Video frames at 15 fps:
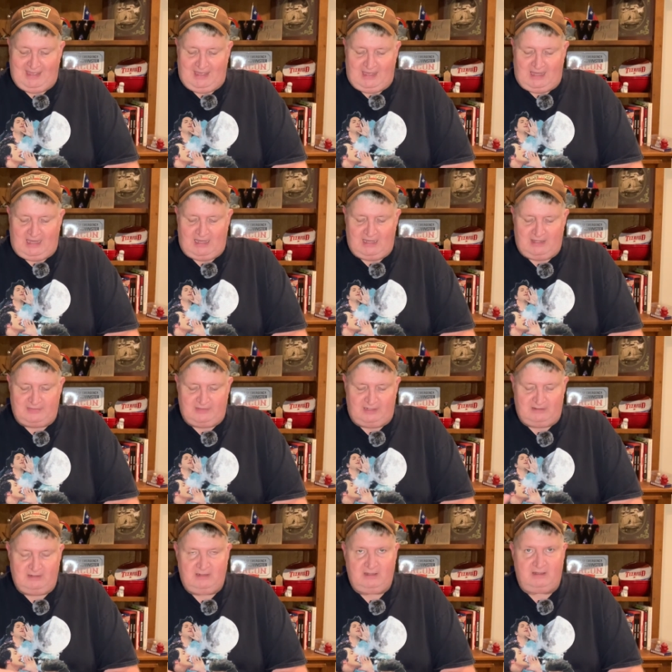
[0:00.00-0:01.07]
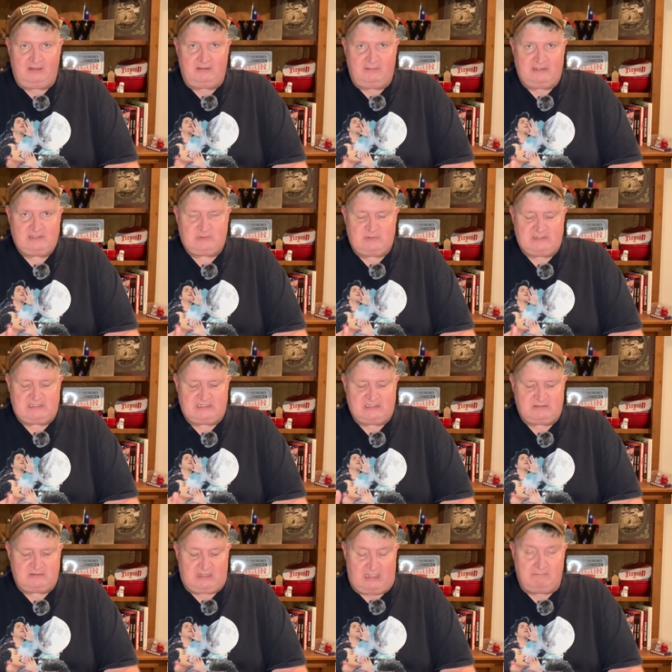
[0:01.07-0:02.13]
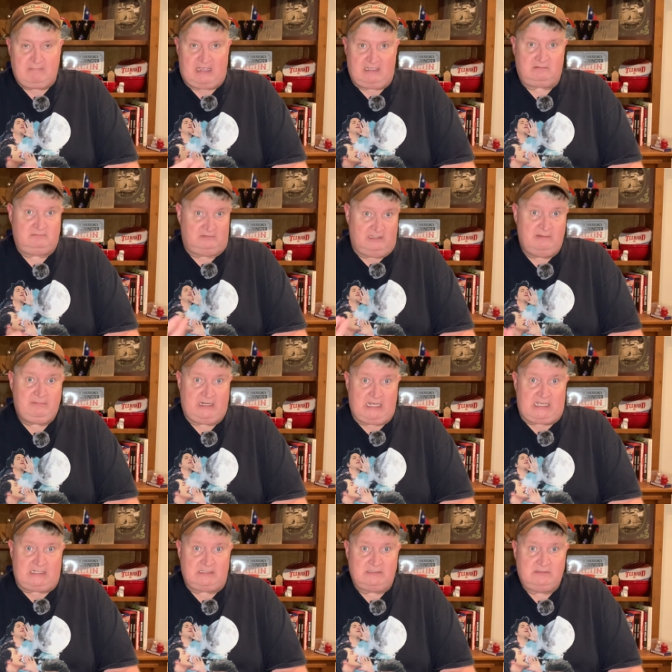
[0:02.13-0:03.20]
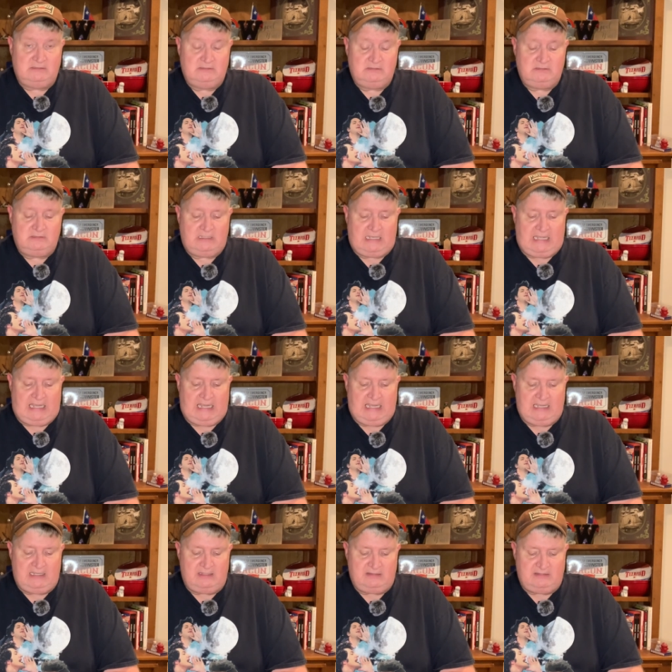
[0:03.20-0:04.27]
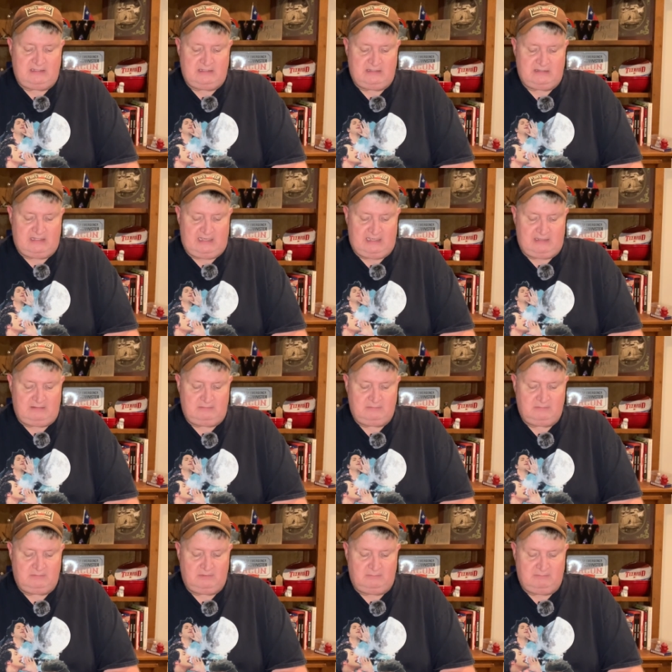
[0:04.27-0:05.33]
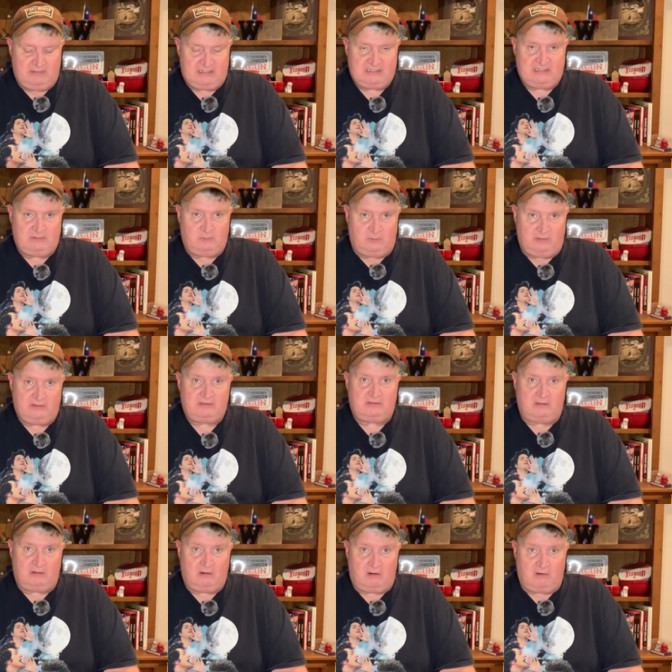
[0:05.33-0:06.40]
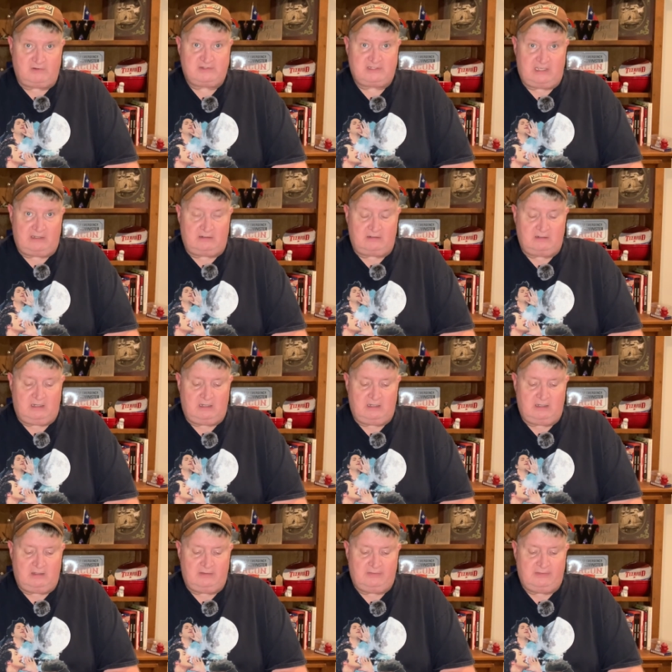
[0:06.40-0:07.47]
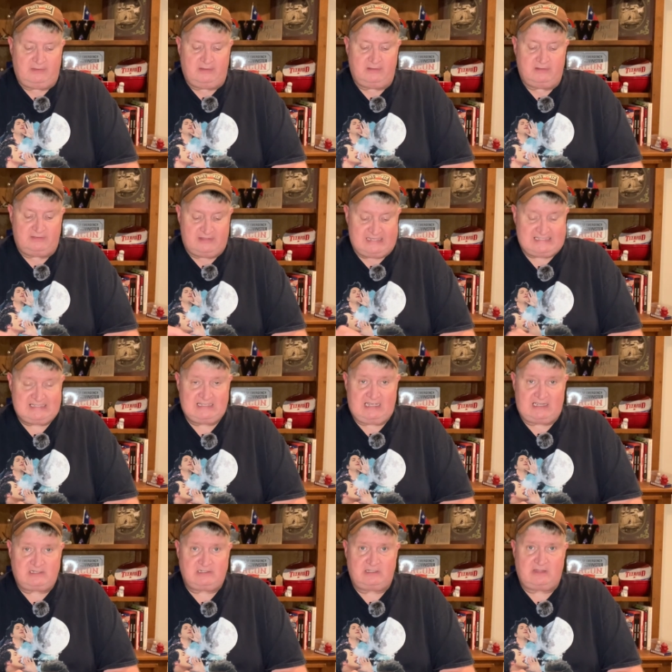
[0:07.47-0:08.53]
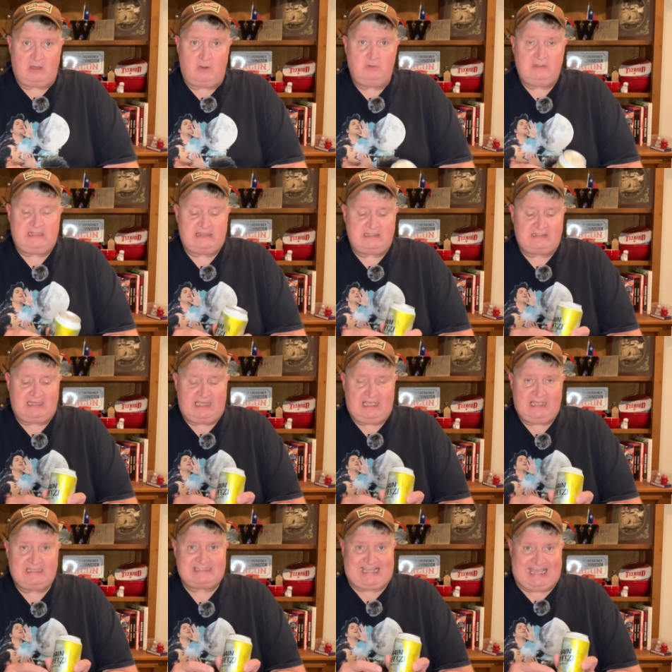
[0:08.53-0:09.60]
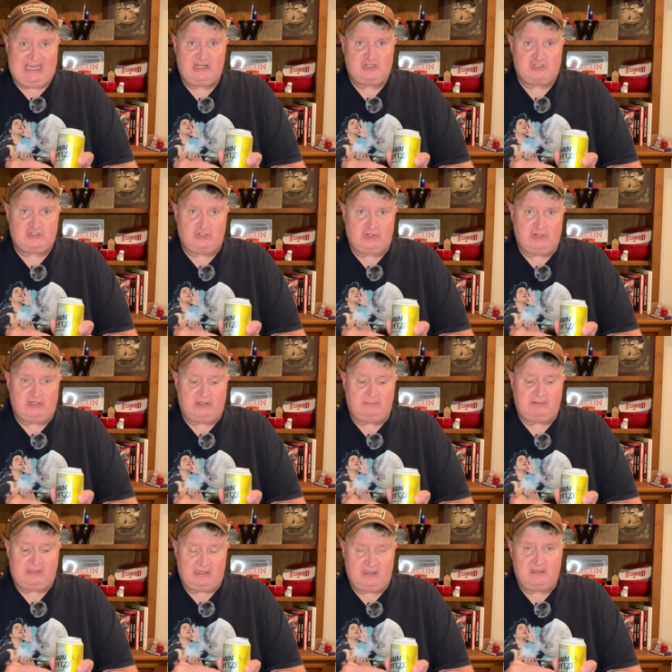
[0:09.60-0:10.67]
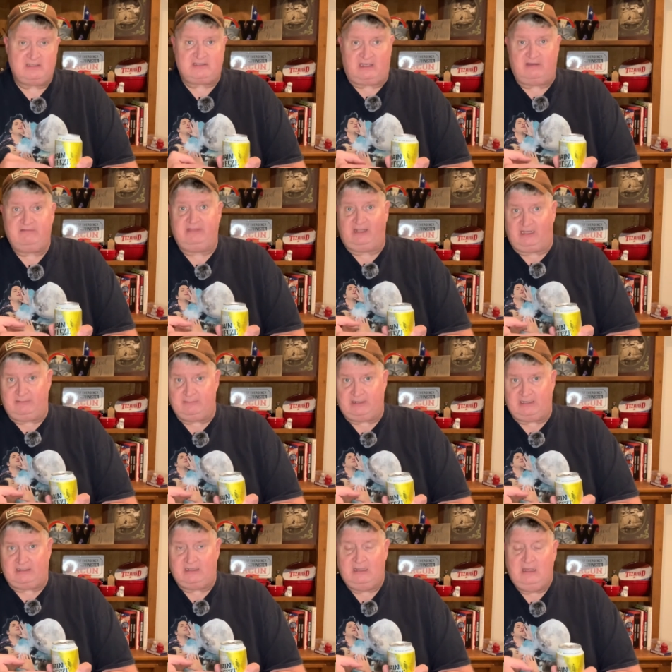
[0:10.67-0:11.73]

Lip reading: The Main Squeezes, they make lemonade, and then they mix it with their hard cider. This is actually the only thing that has added sugar in it because of the lemonade.